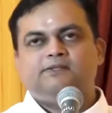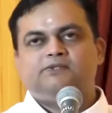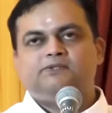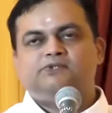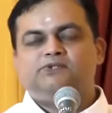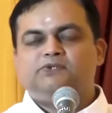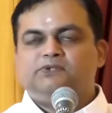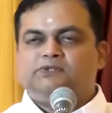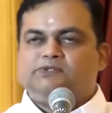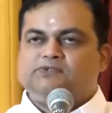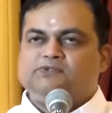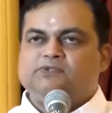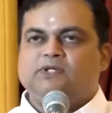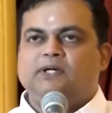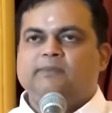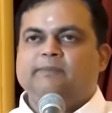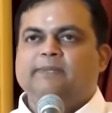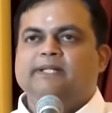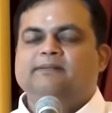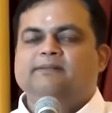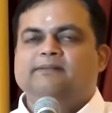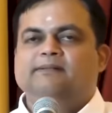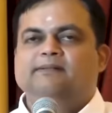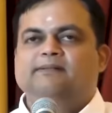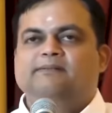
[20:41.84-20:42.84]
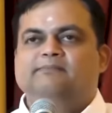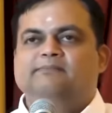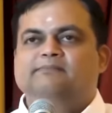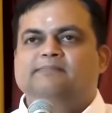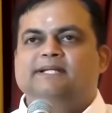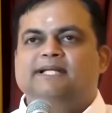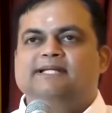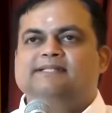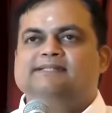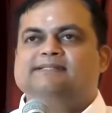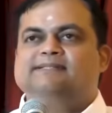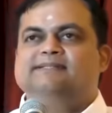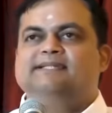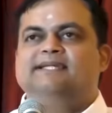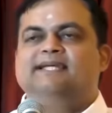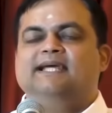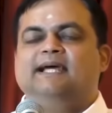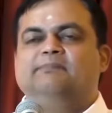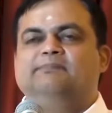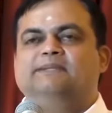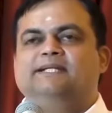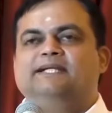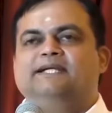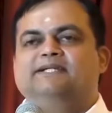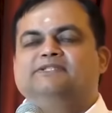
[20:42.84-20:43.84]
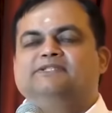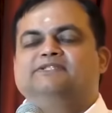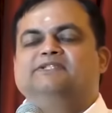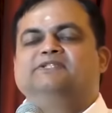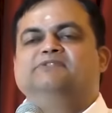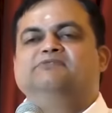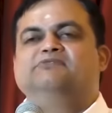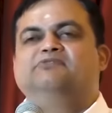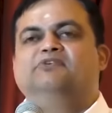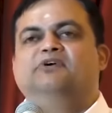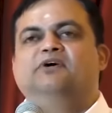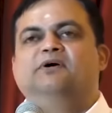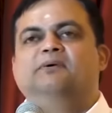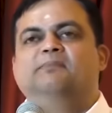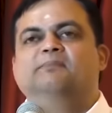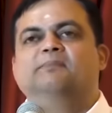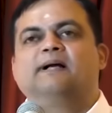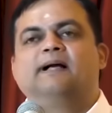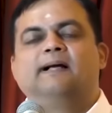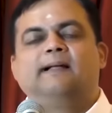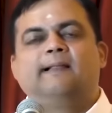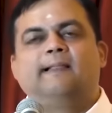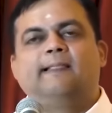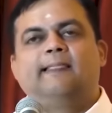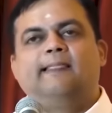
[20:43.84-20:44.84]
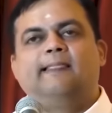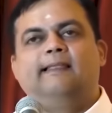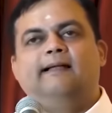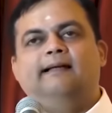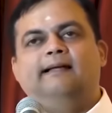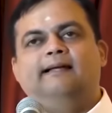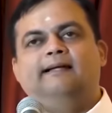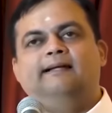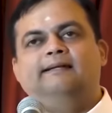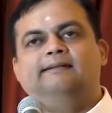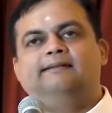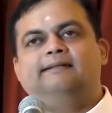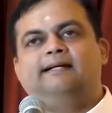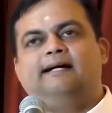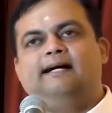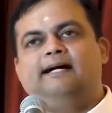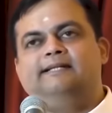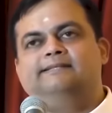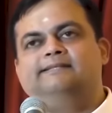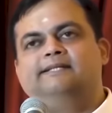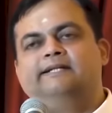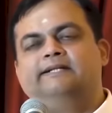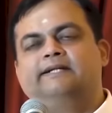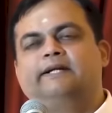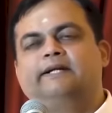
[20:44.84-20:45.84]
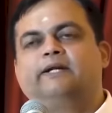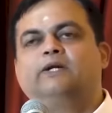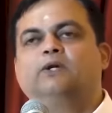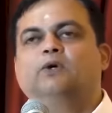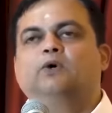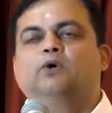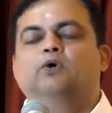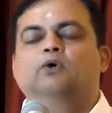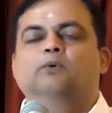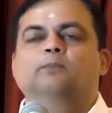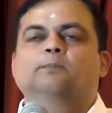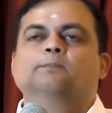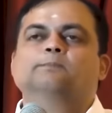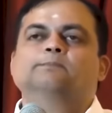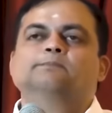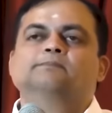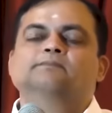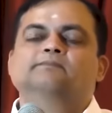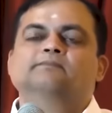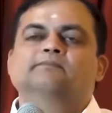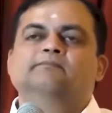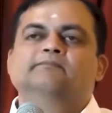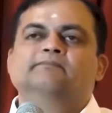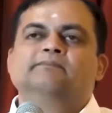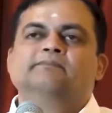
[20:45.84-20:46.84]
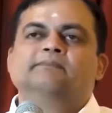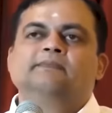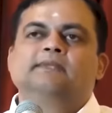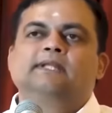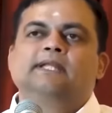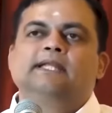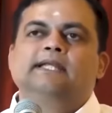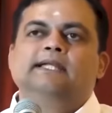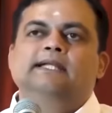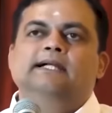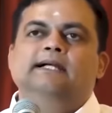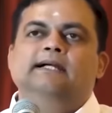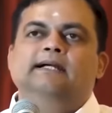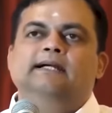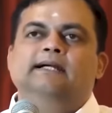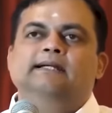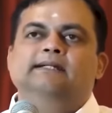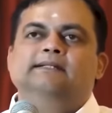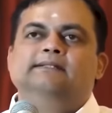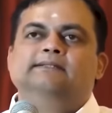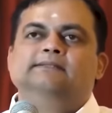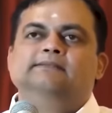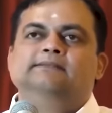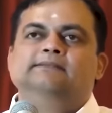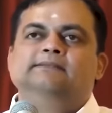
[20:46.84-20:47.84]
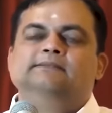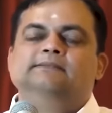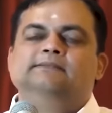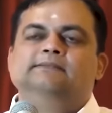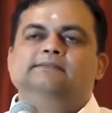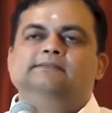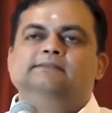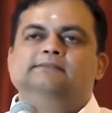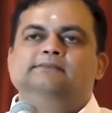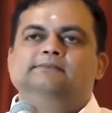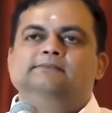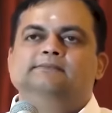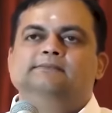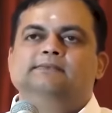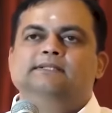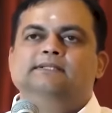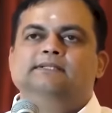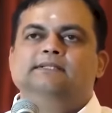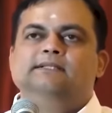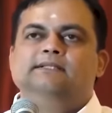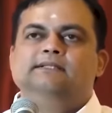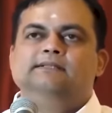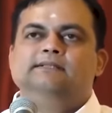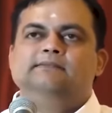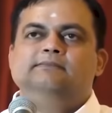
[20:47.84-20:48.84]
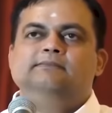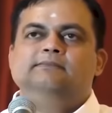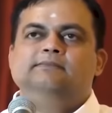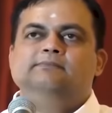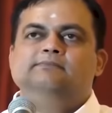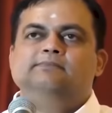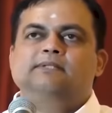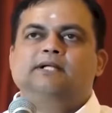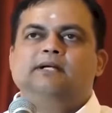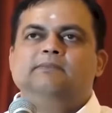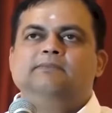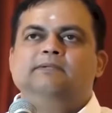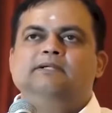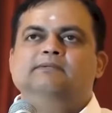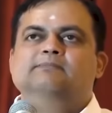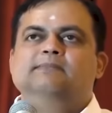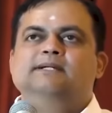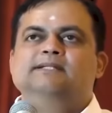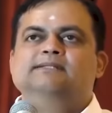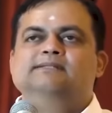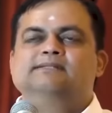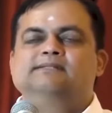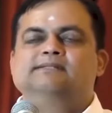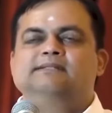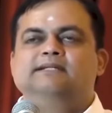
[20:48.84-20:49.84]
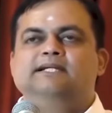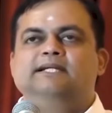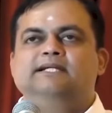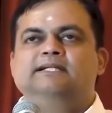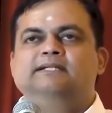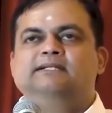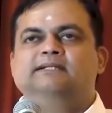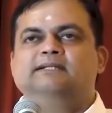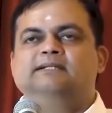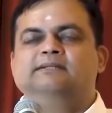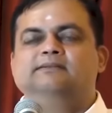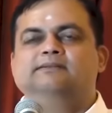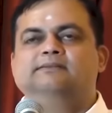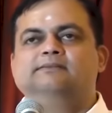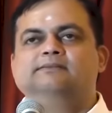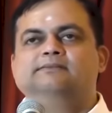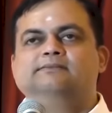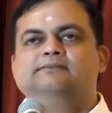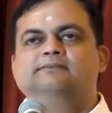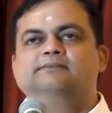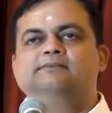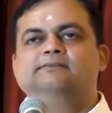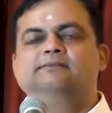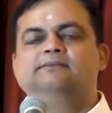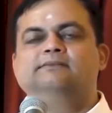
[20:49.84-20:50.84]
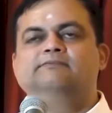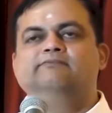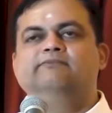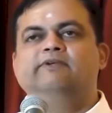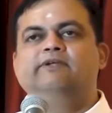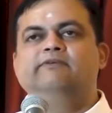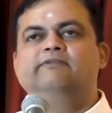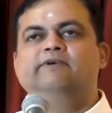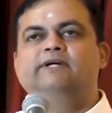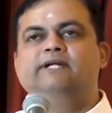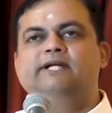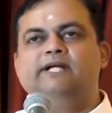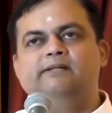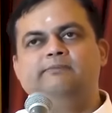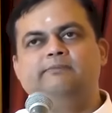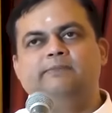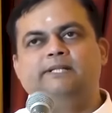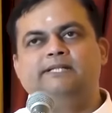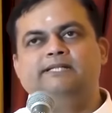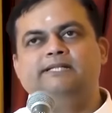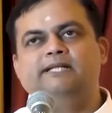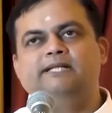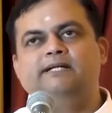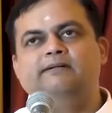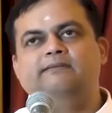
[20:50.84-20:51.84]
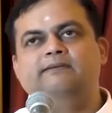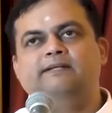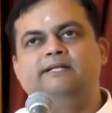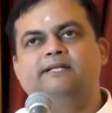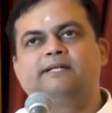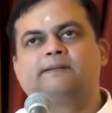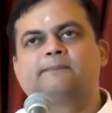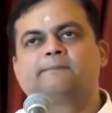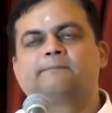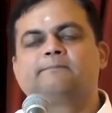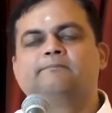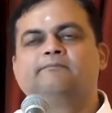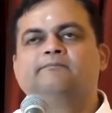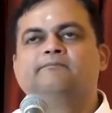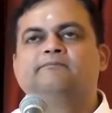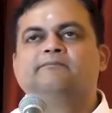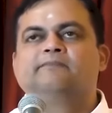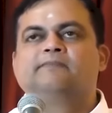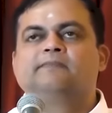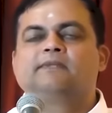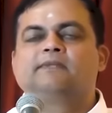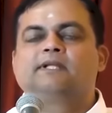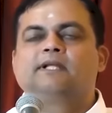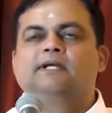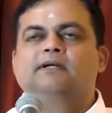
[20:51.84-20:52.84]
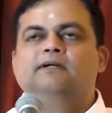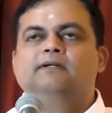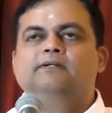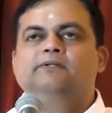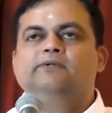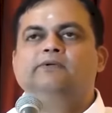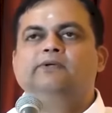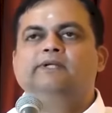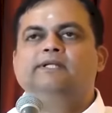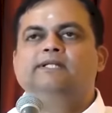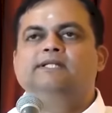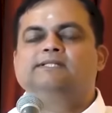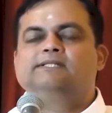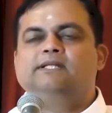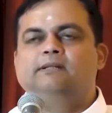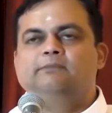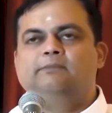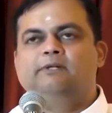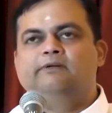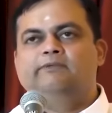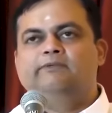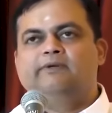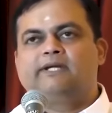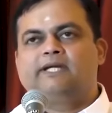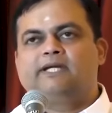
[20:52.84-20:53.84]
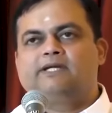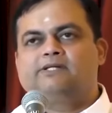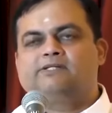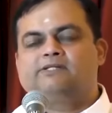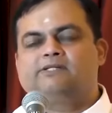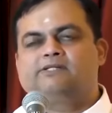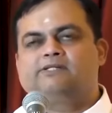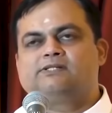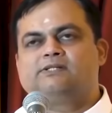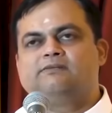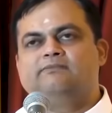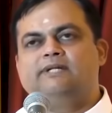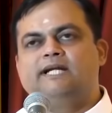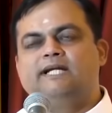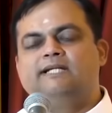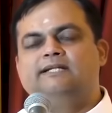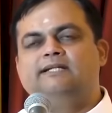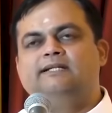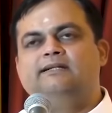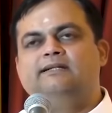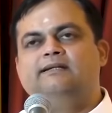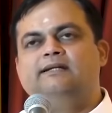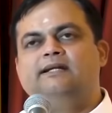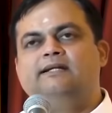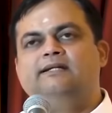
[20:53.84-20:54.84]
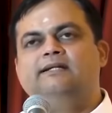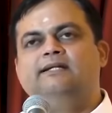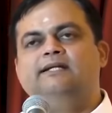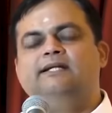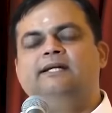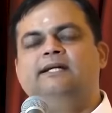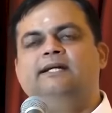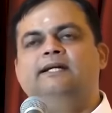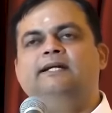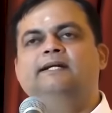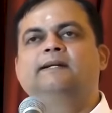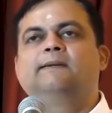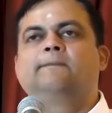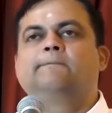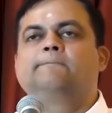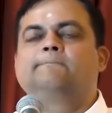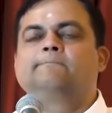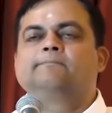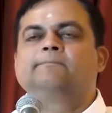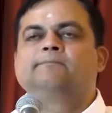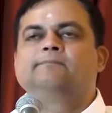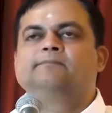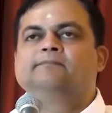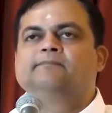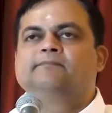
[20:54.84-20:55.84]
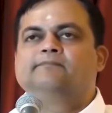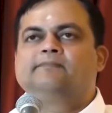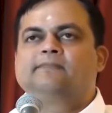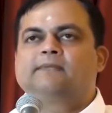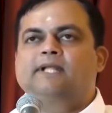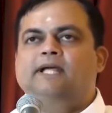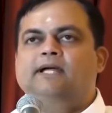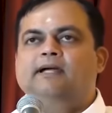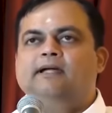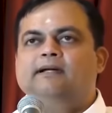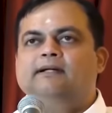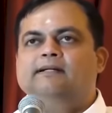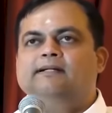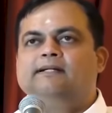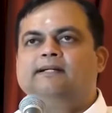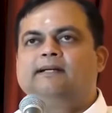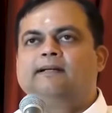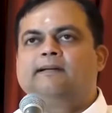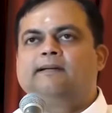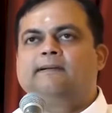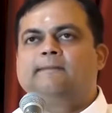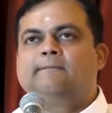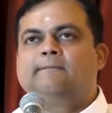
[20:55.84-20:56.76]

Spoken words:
So Swami blessed the application form and I sent it home. And a couple of months later, we were in Vrindavan during the summer vacations of 1998, and